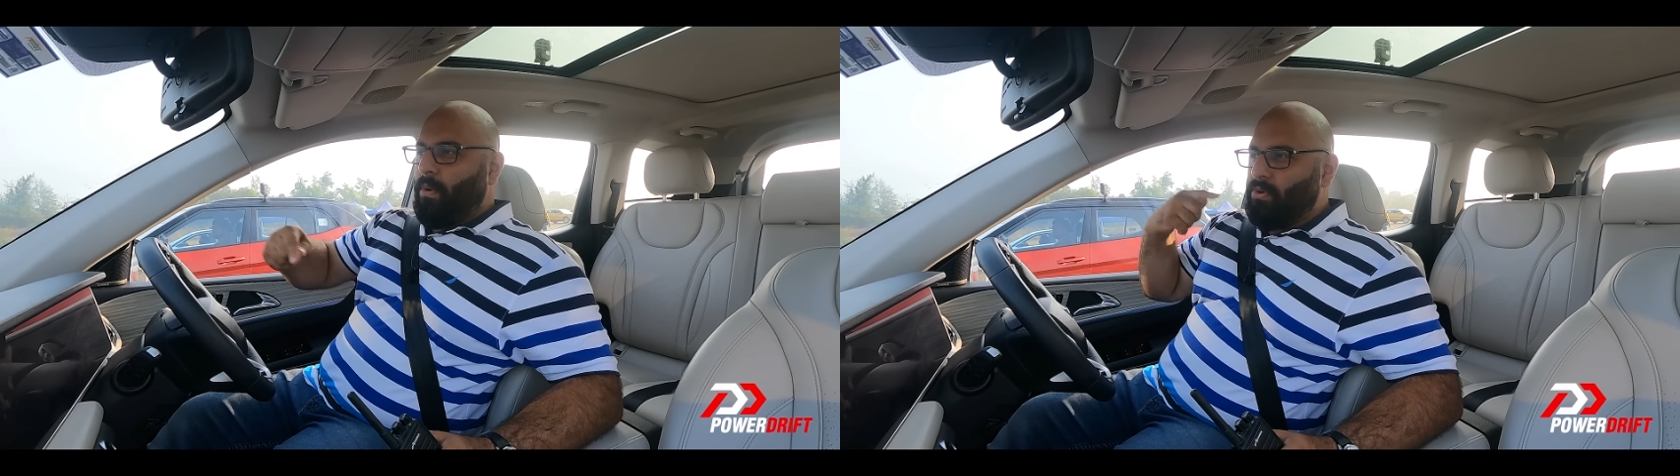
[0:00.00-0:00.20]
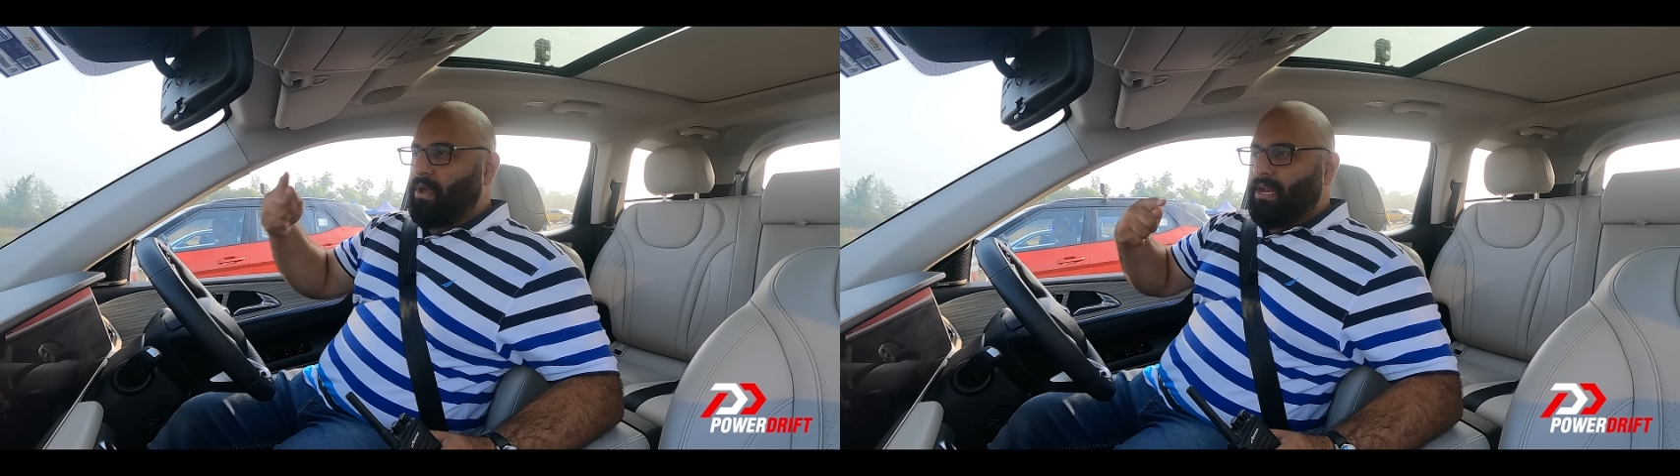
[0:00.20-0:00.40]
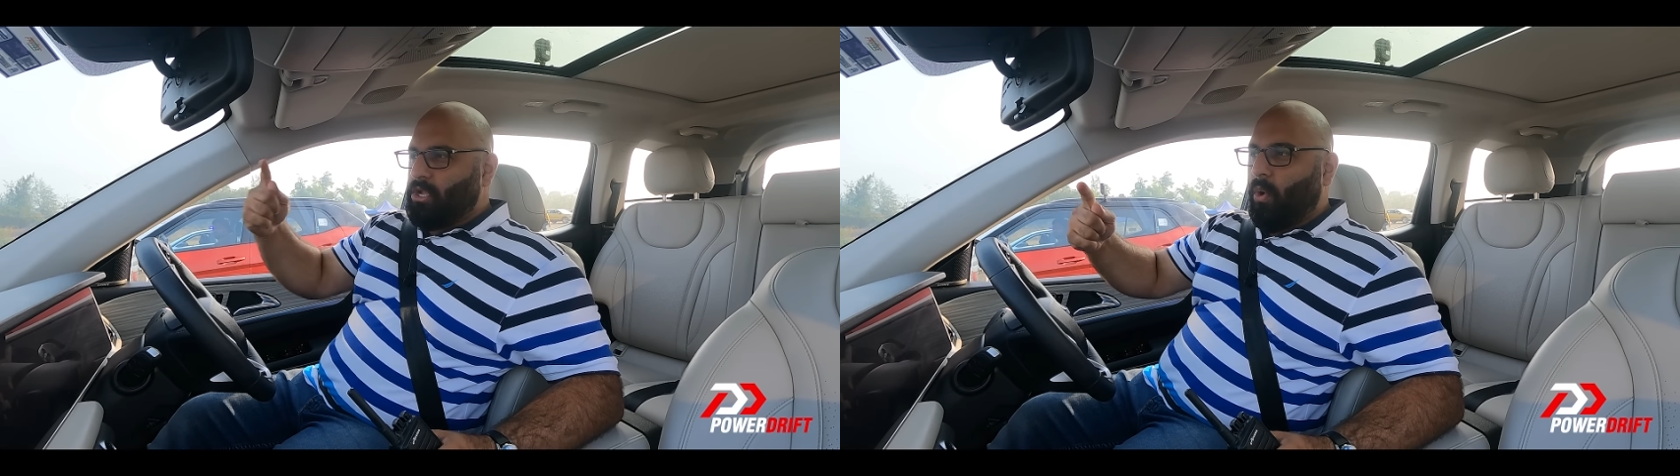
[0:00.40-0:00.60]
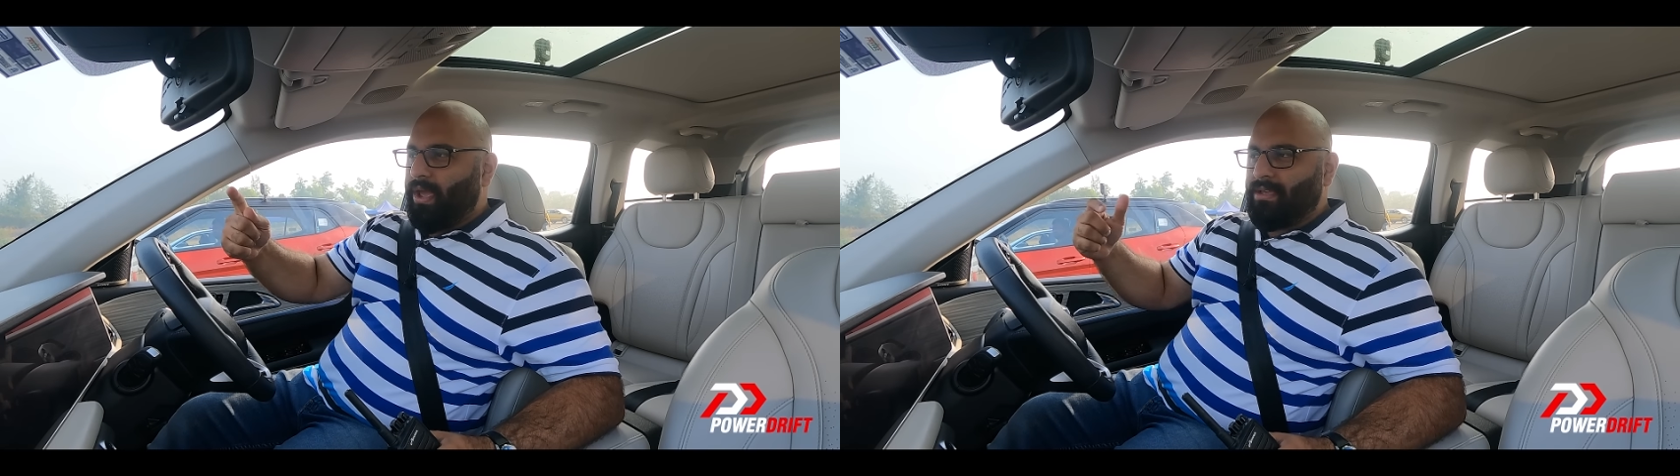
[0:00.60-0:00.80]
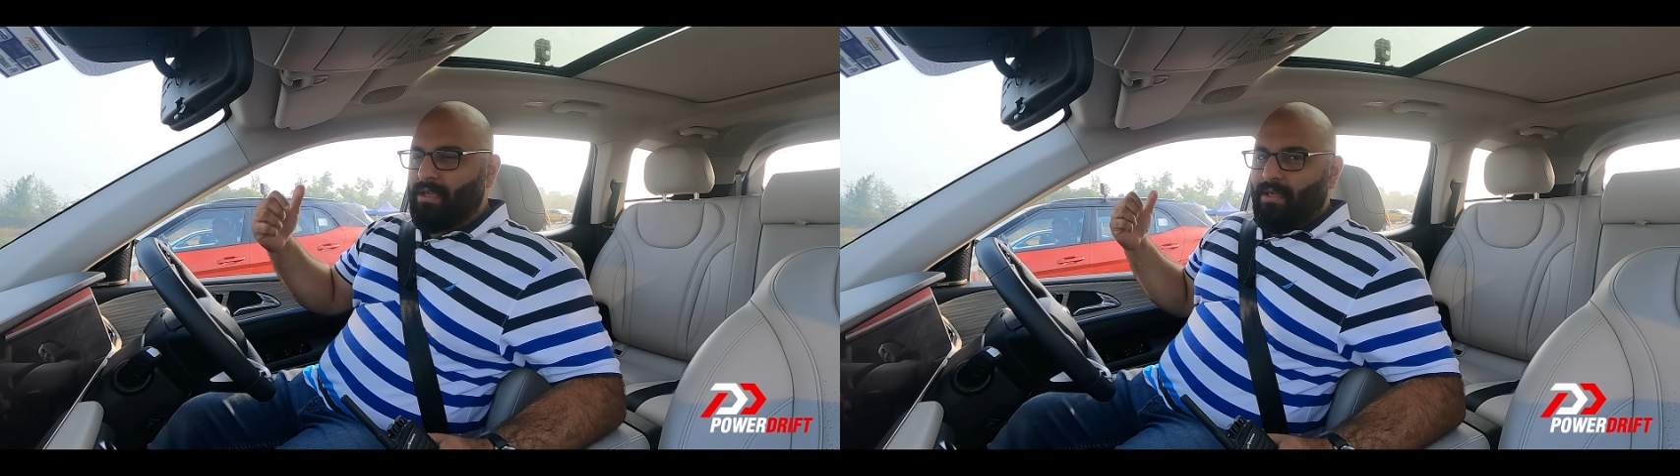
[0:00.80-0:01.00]
when you get
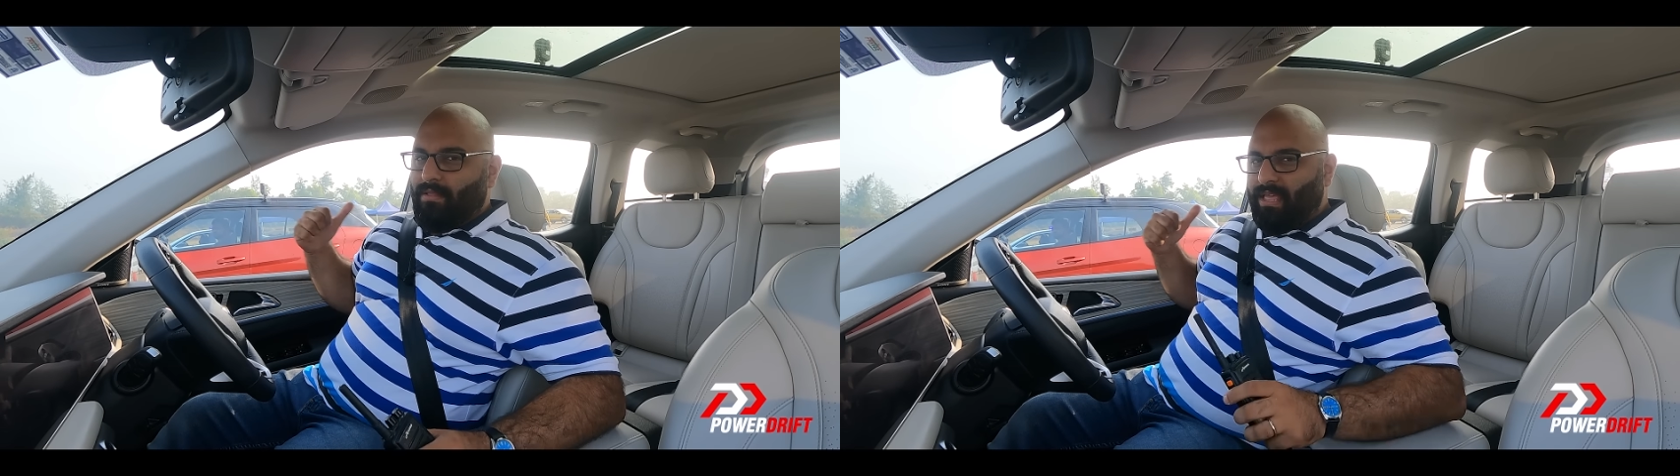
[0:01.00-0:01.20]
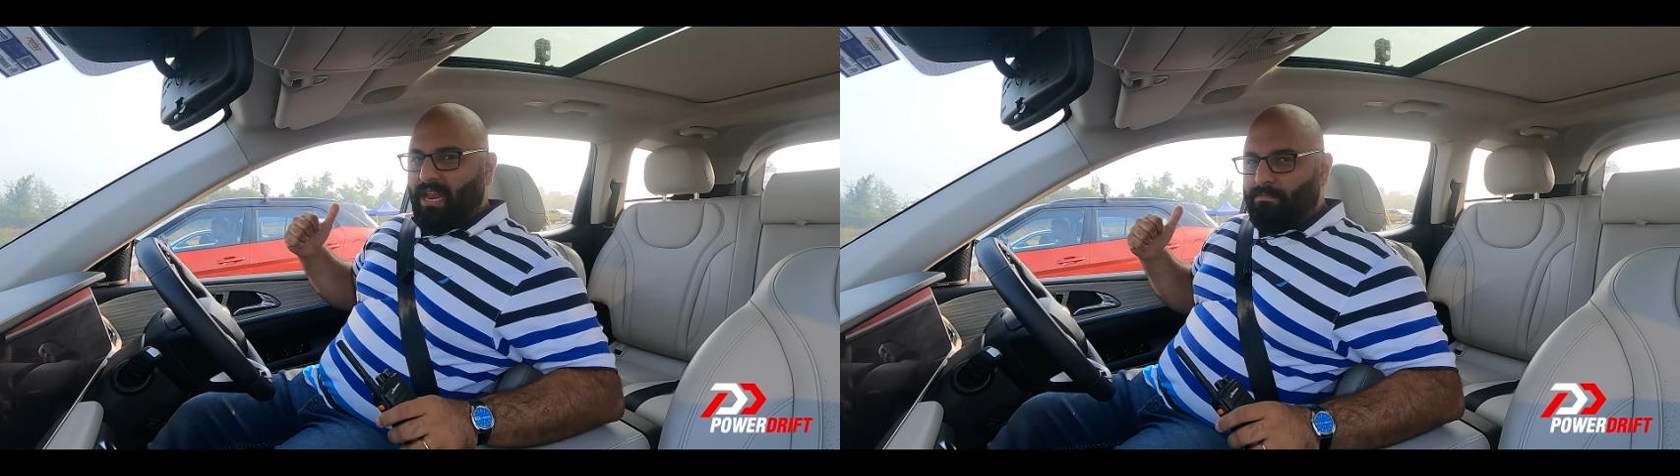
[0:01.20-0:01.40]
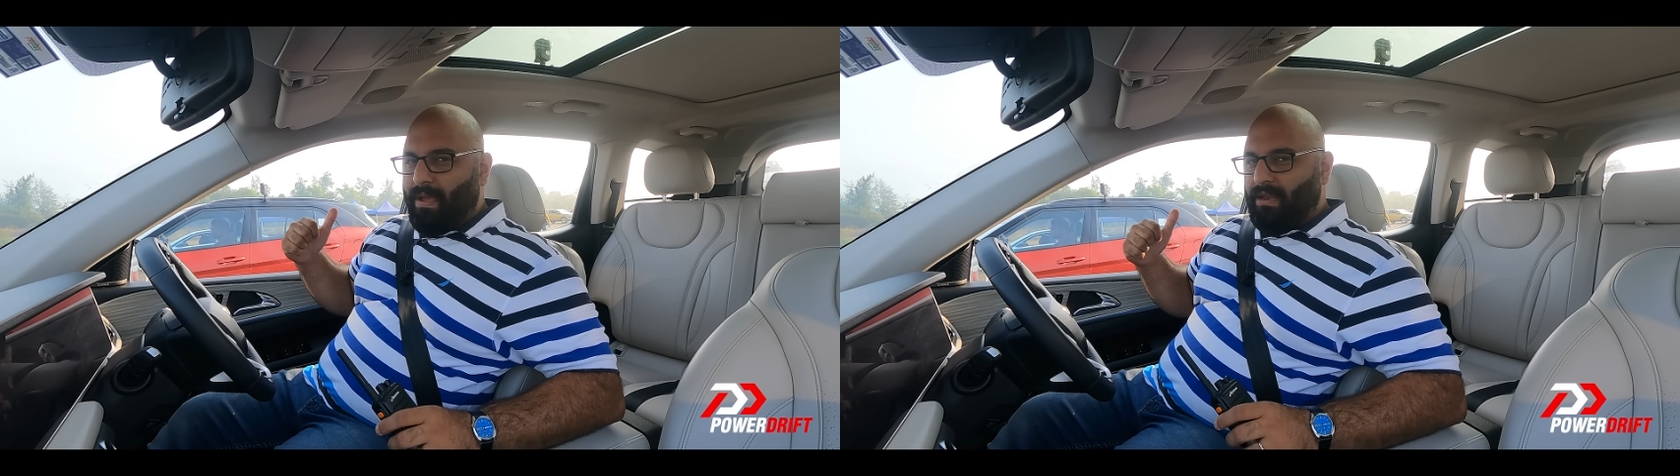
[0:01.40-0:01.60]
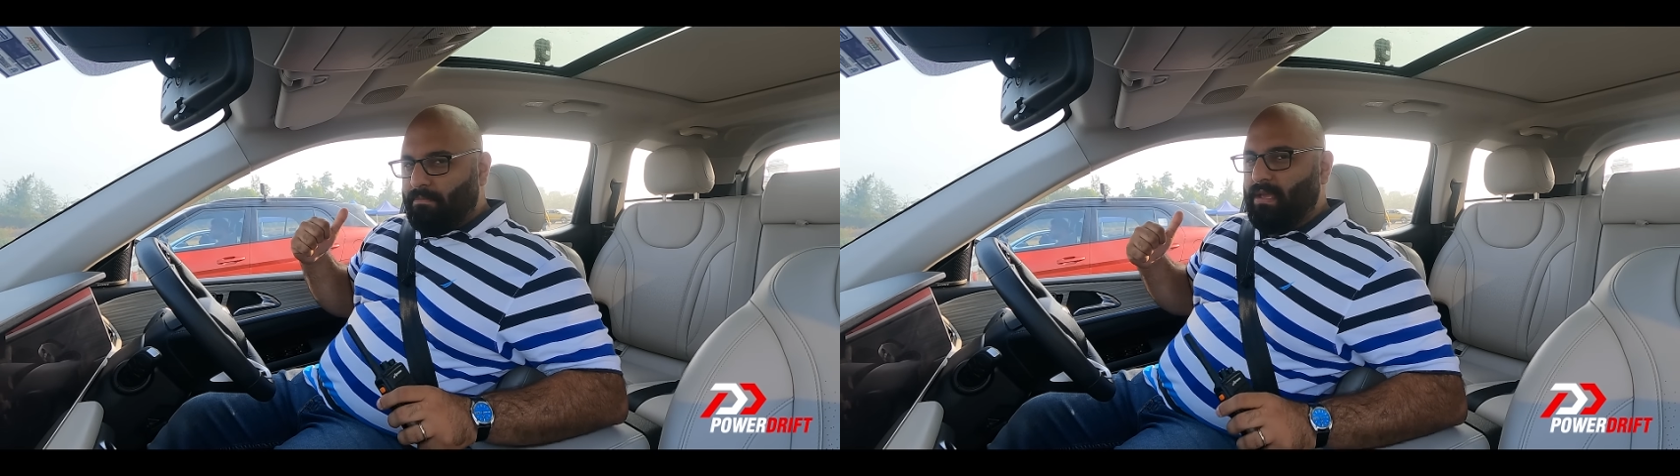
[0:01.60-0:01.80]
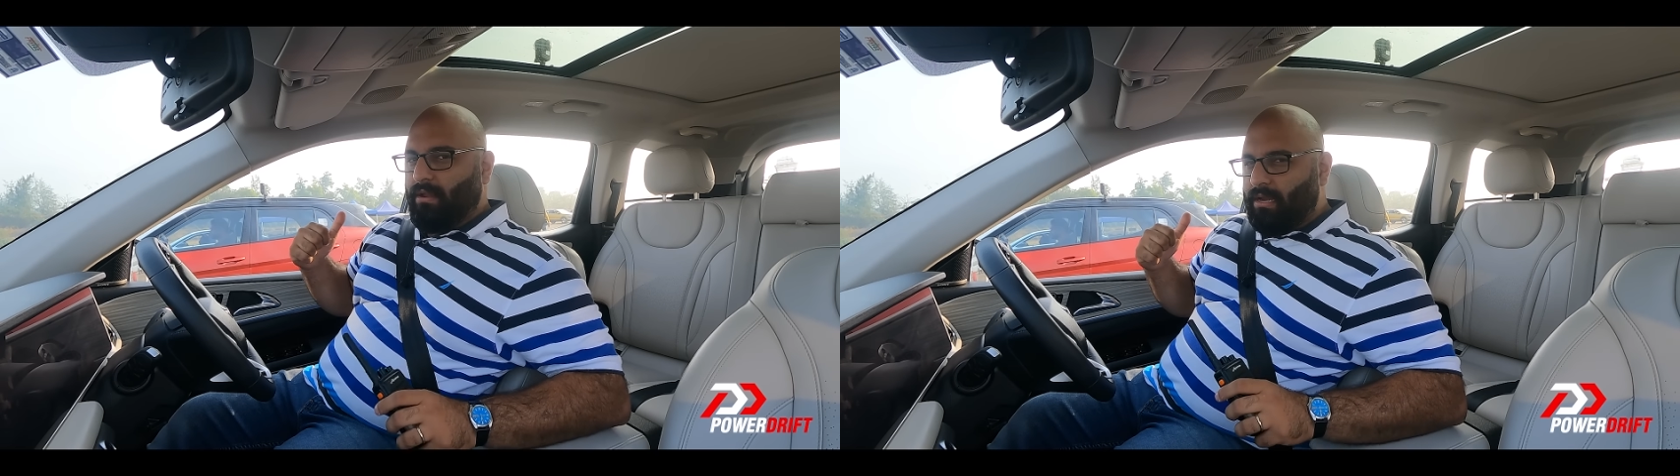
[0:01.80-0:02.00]
going, that
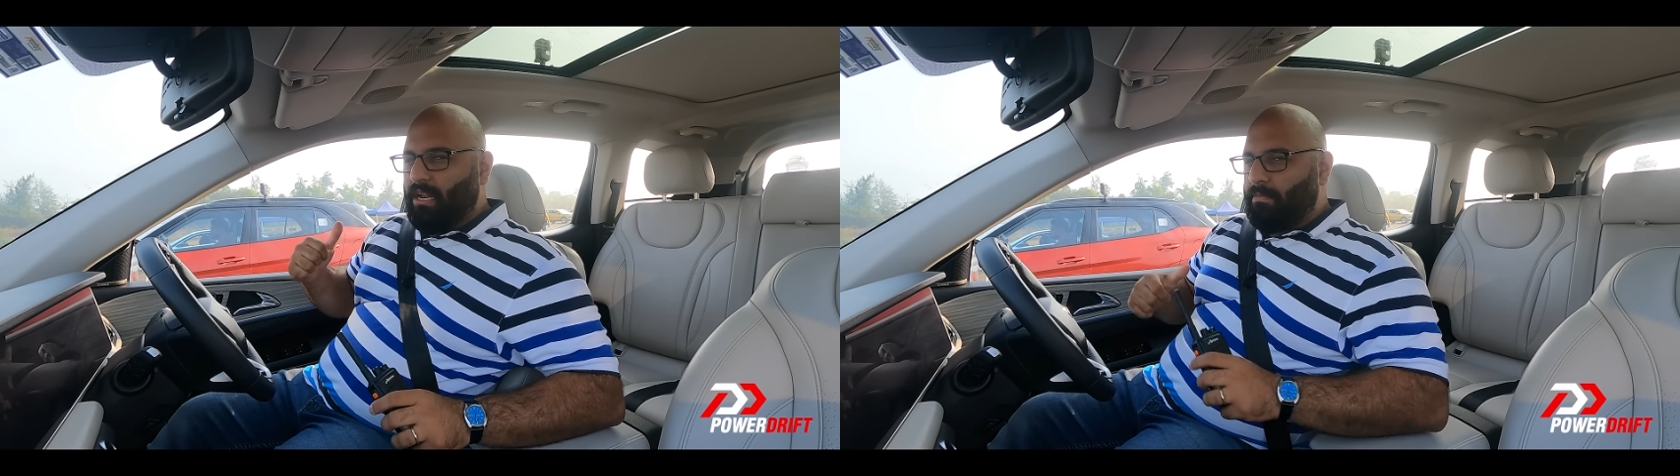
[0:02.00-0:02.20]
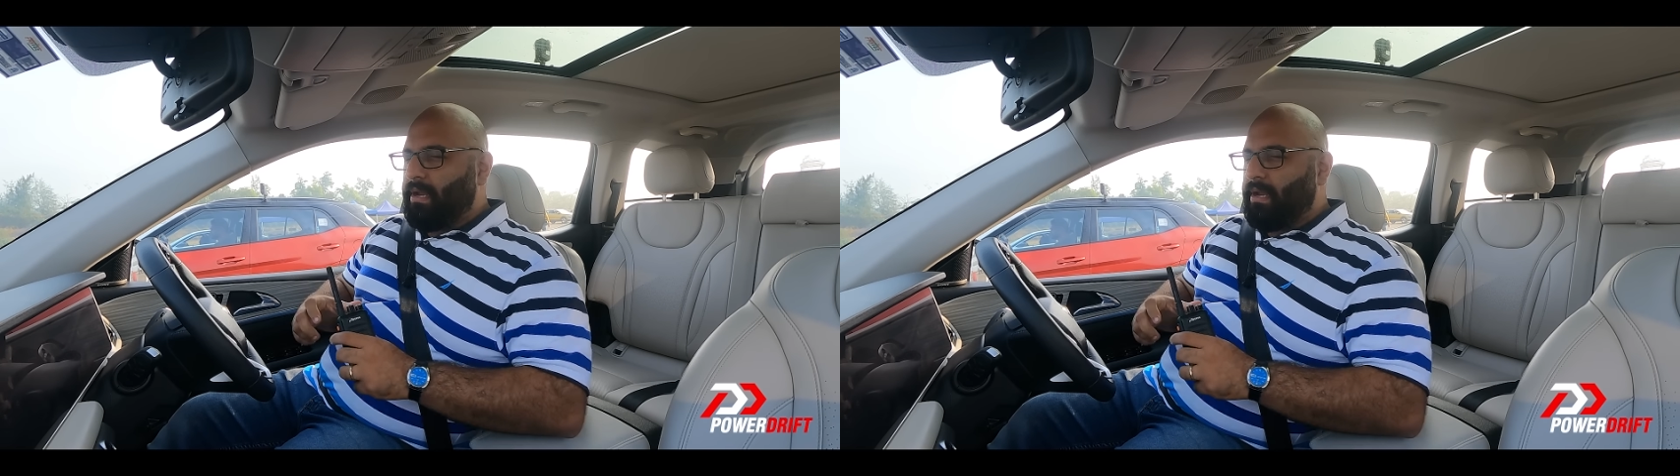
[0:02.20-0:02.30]
might be a little